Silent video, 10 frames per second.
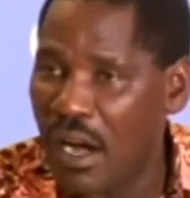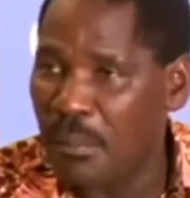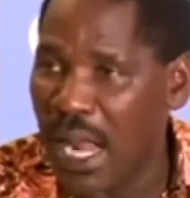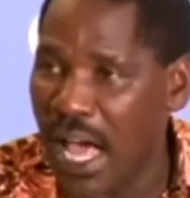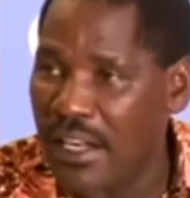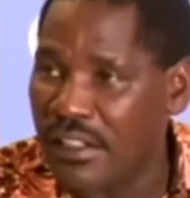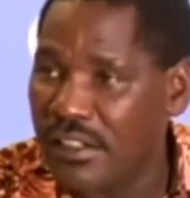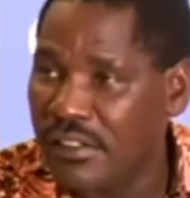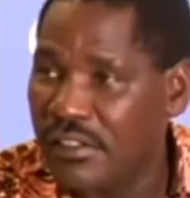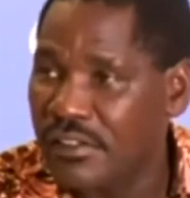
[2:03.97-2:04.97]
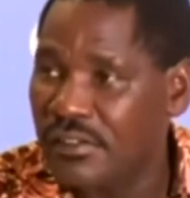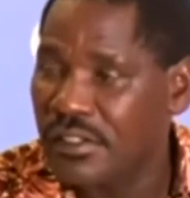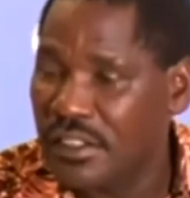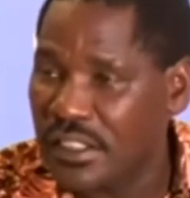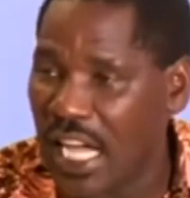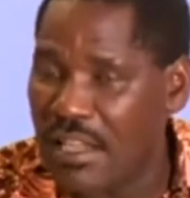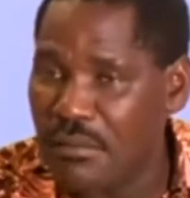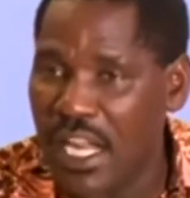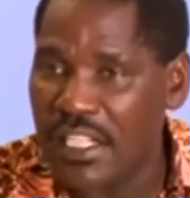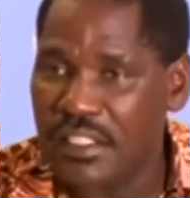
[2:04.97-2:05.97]
a plan,
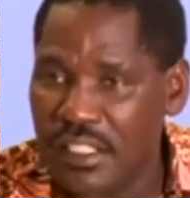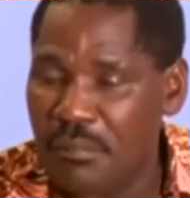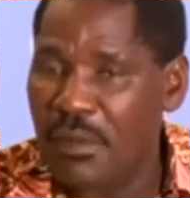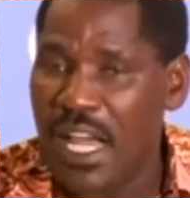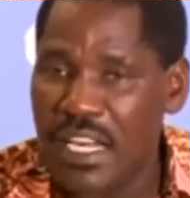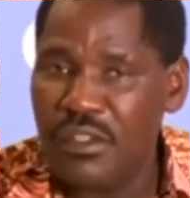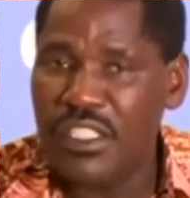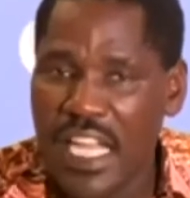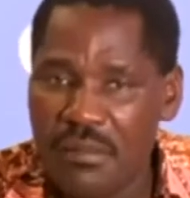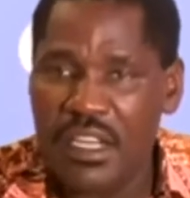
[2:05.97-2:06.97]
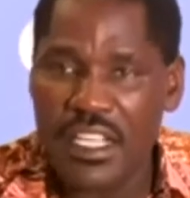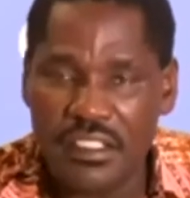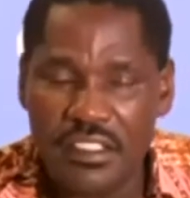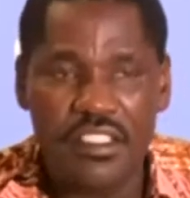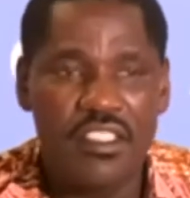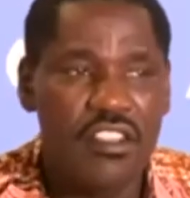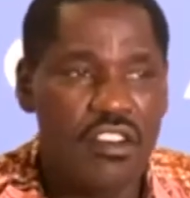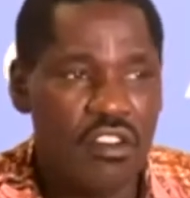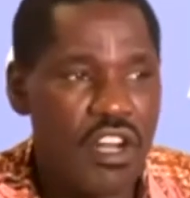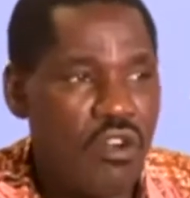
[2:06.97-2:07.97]
timelines, a plan with timelines
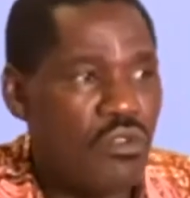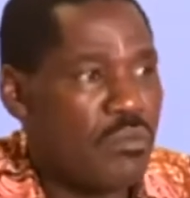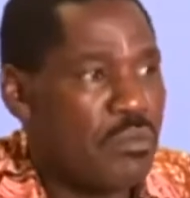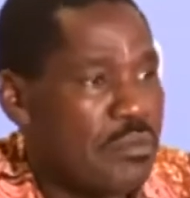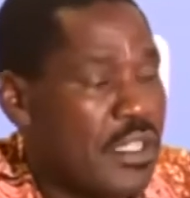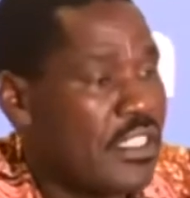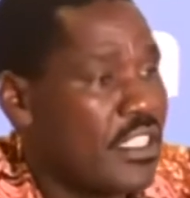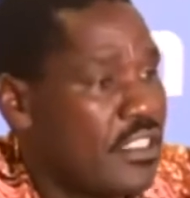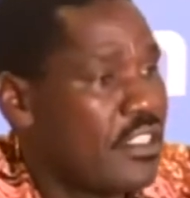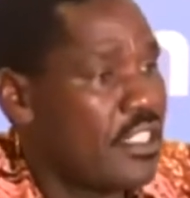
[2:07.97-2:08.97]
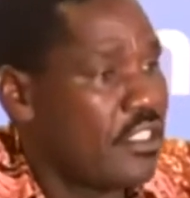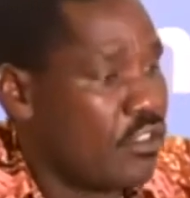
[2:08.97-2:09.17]
on how we implement this